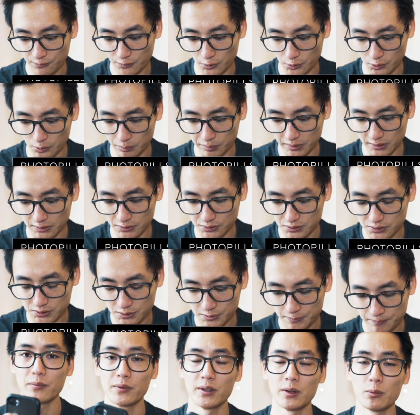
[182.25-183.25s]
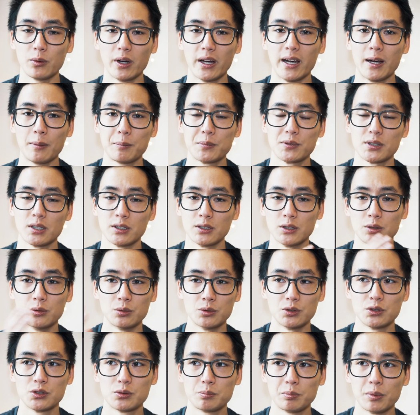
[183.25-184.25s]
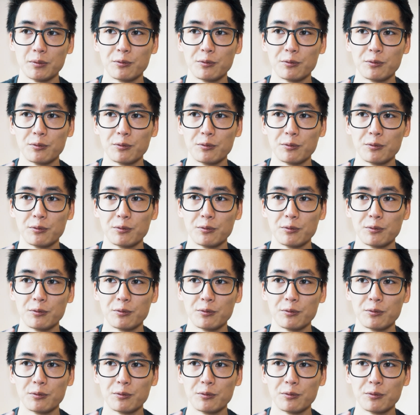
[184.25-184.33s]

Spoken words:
Photopills. The apps I used